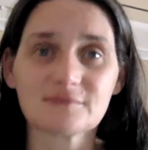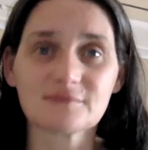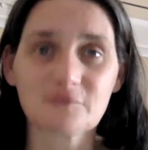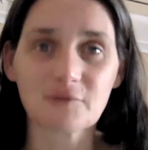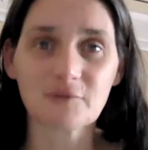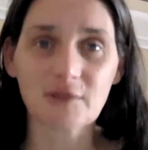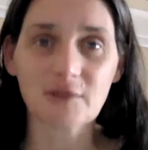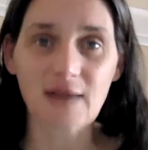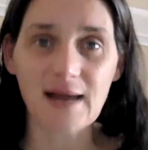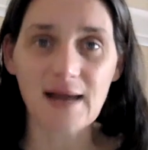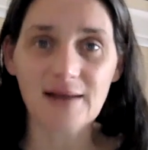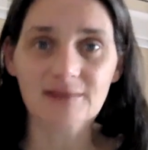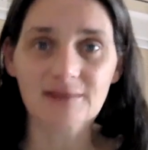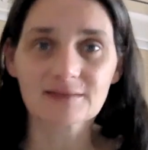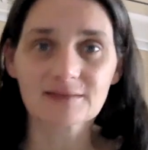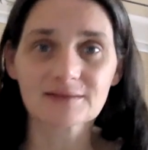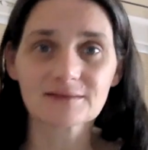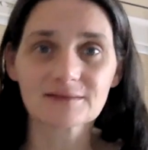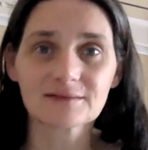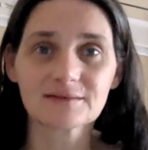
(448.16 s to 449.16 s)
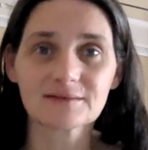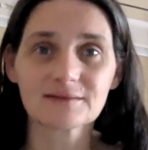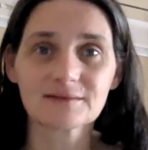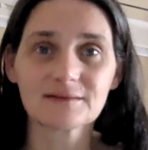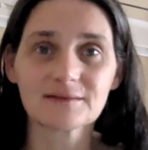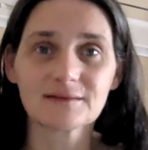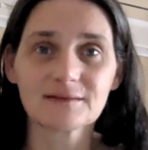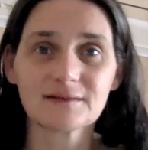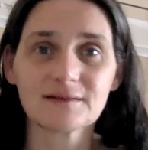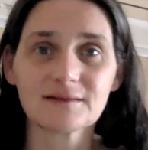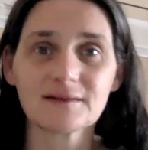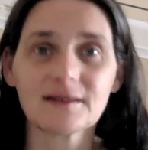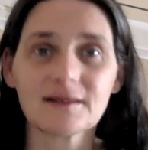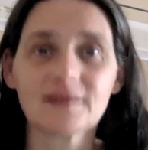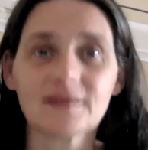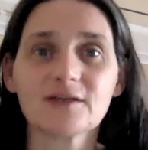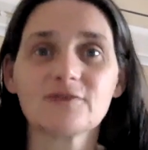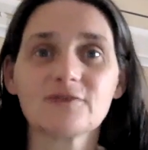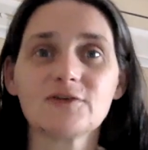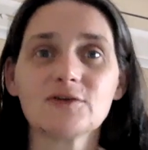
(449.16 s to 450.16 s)
relax, and
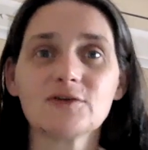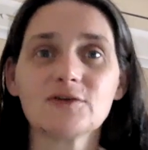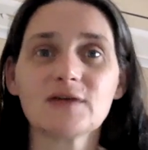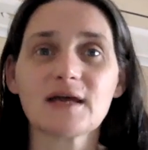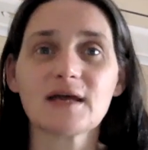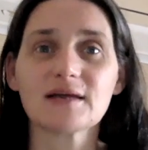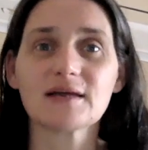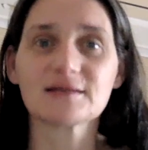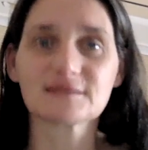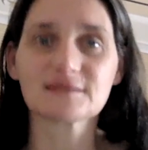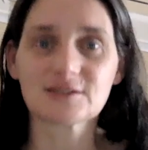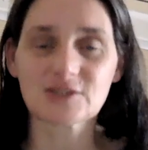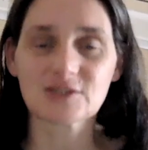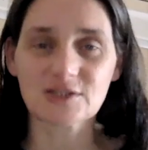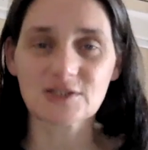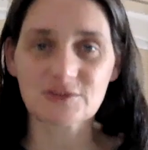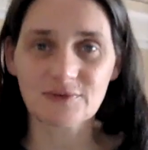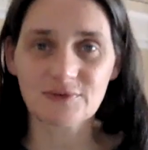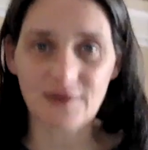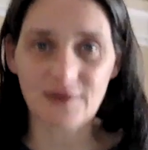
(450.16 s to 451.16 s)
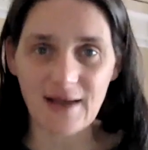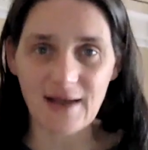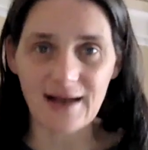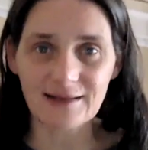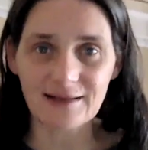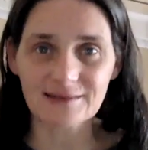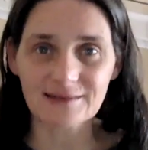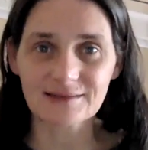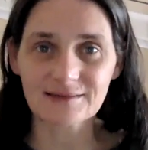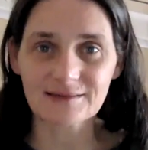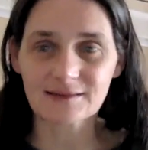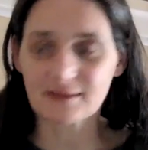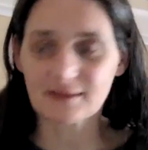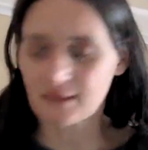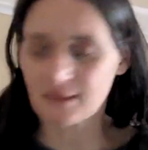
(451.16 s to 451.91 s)
then a few days to just relax